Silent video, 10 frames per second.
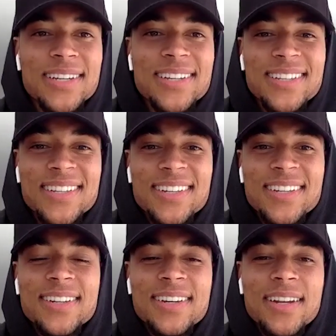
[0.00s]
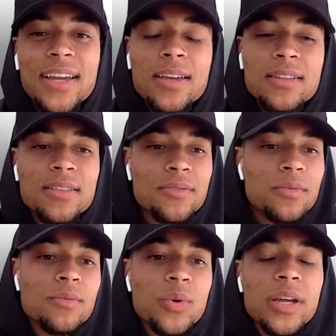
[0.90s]
Yeah, uh, like
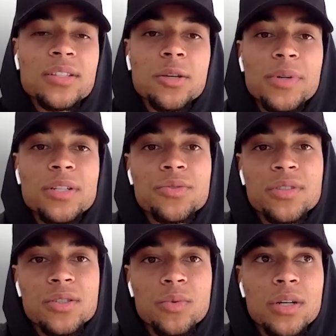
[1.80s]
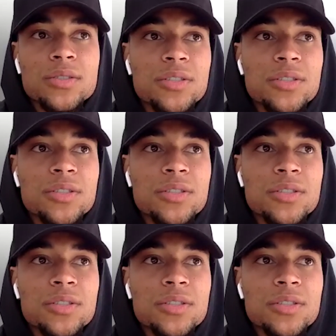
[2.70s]
we had some injuries as well,